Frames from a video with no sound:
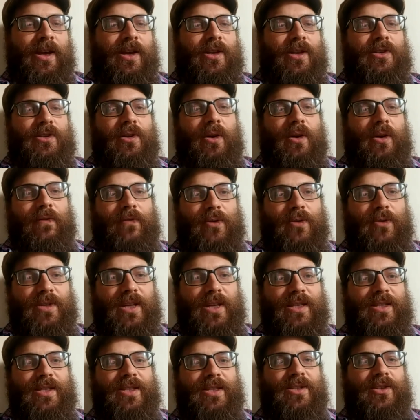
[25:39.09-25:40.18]
So if you
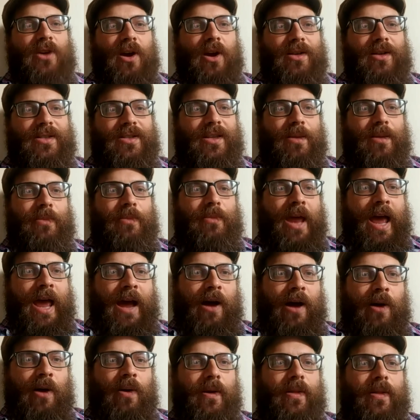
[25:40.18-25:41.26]
did start some
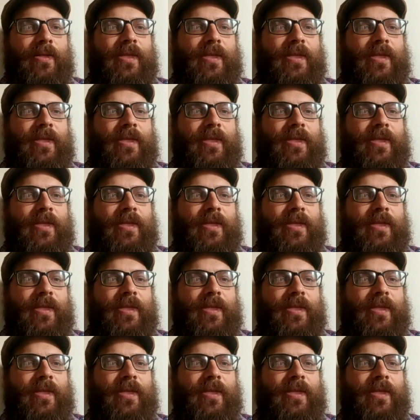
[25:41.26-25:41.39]
now,